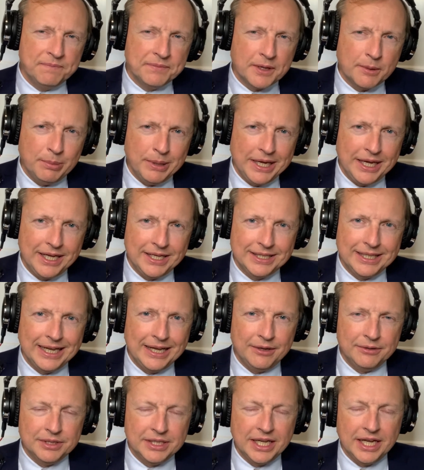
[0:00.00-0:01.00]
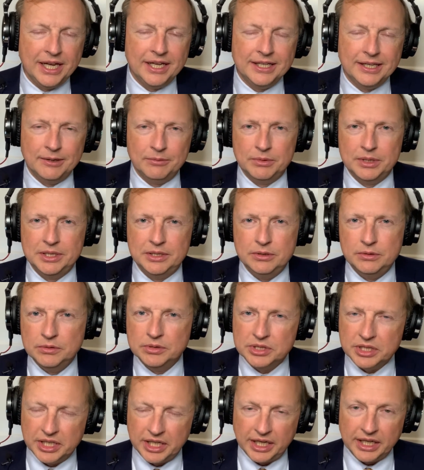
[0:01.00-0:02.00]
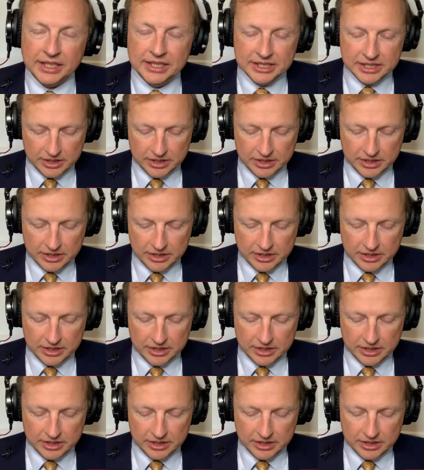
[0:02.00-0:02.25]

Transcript: paying down debt and reducing